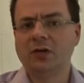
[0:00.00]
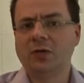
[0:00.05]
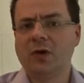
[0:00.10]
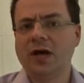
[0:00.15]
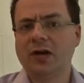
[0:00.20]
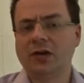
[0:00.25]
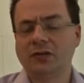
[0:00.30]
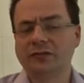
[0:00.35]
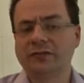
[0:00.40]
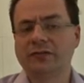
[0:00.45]

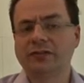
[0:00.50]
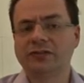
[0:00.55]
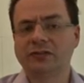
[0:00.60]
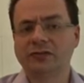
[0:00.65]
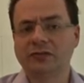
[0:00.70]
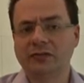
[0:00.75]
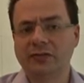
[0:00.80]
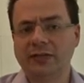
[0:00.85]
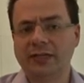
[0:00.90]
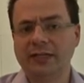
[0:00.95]
Quite a lot of
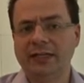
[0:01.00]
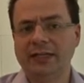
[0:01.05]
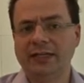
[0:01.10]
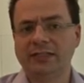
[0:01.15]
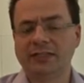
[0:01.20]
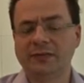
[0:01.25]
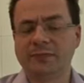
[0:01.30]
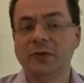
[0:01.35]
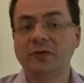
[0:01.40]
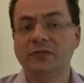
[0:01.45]
the
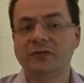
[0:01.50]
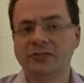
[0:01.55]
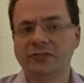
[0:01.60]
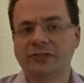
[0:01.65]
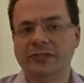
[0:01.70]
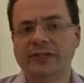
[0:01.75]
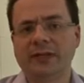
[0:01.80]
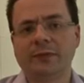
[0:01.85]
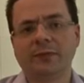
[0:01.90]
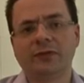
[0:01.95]

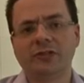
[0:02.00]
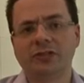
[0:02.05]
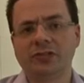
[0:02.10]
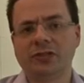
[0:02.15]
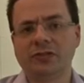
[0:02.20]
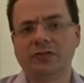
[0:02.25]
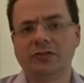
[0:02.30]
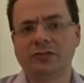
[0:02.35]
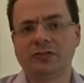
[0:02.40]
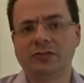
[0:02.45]
spoofs that it
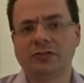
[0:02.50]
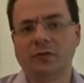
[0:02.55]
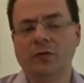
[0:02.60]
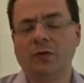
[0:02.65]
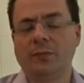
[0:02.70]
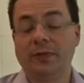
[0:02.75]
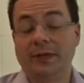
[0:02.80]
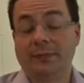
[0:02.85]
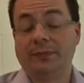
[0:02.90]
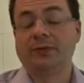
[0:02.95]
produced,
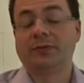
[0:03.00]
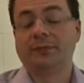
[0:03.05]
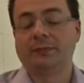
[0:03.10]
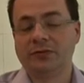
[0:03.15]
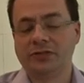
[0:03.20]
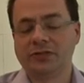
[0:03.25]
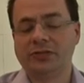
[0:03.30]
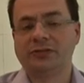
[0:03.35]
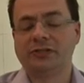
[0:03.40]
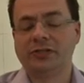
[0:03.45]
or people
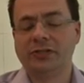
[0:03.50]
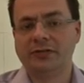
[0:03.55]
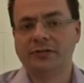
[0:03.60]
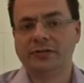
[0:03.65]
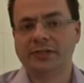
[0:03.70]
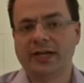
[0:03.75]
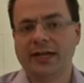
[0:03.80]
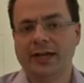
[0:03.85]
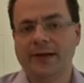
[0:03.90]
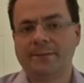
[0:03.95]
produced
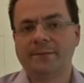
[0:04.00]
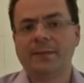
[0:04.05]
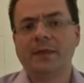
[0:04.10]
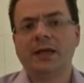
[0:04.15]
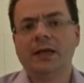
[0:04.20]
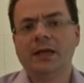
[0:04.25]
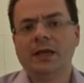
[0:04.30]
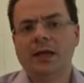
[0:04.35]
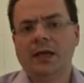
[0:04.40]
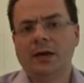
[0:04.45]
using it,
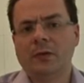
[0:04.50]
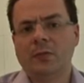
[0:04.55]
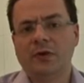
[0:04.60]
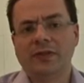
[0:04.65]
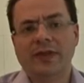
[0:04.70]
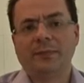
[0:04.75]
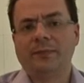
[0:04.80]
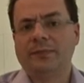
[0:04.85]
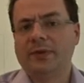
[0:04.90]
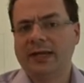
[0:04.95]
were
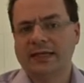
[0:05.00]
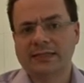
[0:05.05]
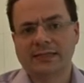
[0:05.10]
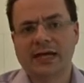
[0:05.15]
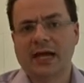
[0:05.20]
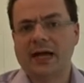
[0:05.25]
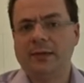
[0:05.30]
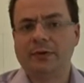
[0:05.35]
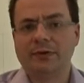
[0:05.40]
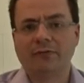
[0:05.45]
then picked
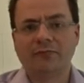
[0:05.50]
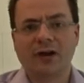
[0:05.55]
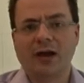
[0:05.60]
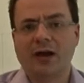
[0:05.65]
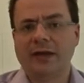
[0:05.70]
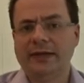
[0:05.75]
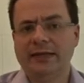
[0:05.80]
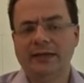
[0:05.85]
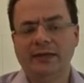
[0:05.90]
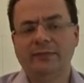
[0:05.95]
up and
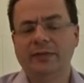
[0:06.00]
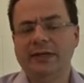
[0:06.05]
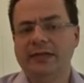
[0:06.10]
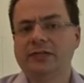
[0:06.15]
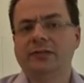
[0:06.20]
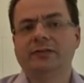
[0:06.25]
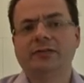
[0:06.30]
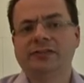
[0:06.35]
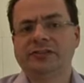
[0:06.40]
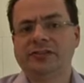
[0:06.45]
run in the
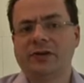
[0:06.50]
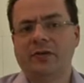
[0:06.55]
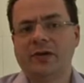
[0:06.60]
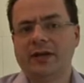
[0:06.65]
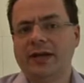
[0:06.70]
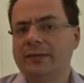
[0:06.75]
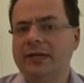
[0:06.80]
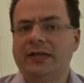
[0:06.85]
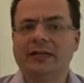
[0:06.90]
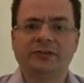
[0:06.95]
media and so
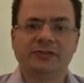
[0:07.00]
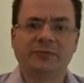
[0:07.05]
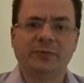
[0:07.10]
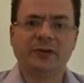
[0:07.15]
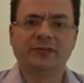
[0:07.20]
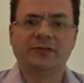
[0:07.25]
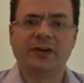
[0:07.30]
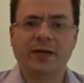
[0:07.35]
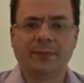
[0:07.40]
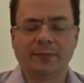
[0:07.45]
on. I mean, a
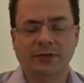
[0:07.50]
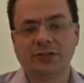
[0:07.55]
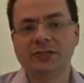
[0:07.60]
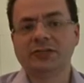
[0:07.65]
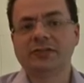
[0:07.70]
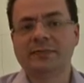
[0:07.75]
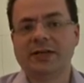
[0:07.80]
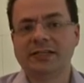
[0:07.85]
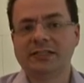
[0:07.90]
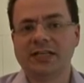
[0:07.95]
spoof I
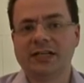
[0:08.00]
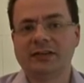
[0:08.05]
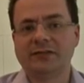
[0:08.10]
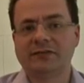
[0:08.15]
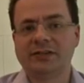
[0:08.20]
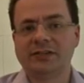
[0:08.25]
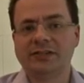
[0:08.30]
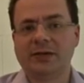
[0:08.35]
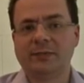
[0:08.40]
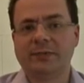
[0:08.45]
produced myself,
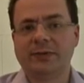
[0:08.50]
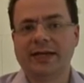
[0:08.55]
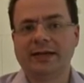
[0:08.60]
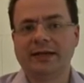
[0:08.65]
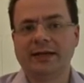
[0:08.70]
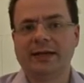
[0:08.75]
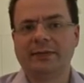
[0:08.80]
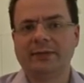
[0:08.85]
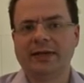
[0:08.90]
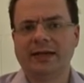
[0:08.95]
for example,
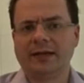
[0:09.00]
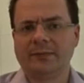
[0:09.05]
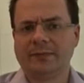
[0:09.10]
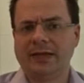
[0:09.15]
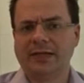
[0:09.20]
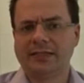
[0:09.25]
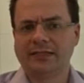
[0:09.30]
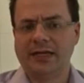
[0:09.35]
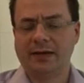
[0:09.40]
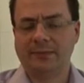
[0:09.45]
ended up getting
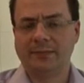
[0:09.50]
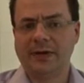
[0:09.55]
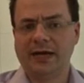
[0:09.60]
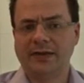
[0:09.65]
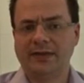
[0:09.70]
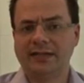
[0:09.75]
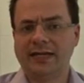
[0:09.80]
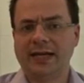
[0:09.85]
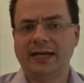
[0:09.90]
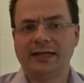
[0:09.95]
picked up
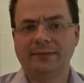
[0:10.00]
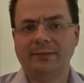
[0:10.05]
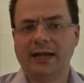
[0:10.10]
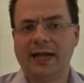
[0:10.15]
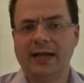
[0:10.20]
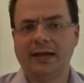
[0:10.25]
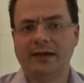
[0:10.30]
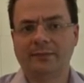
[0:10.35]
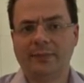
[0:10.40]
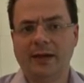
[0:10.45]
by the Daily
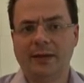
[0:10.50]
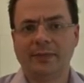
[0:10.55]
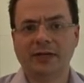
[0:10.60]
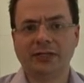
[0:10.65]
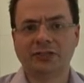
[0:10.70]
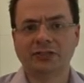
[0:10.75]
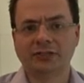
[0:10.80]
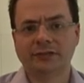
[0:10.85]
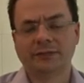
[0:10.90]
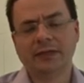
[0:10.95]
Mail and
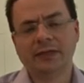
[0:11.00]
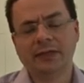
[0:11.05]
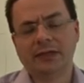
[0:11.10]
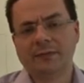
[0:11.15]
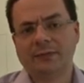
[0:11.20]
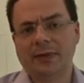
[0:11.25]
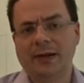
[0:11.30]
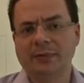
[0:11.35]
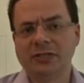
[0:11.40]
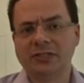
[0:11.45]

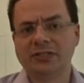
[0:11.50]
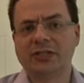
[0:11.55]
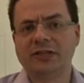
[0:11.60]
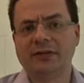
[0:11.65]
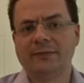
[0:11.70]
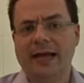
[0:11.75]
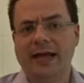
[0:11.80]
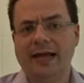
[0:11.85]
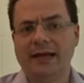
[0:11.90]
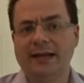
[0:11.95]
published in
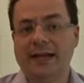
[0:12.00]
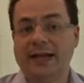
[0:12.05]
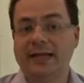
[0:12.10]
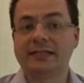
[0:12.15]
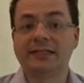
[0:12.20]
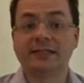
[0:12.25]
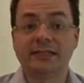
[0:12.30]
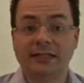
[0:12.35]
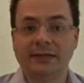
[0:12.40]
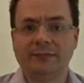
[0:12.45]
the Mail, and
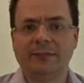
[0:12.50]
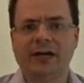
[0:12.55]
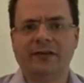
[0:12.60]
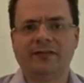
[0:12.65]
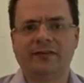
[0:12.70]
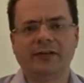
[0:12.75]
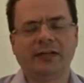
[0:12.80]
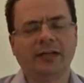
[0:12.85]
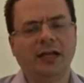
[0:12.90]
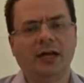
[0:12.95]
hence seen by
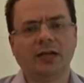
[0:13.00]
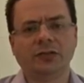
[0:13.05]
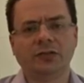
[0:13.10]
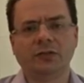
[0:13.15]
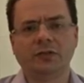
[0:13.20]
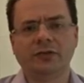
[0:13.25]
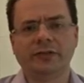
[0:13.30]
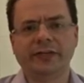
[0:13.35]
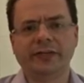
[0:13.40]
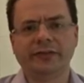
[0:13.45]
a very large
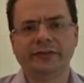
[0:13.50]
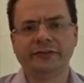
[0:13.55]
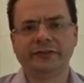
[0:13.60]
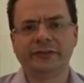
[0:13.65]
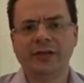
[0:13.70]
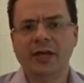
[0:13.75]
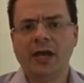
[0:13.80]
audience.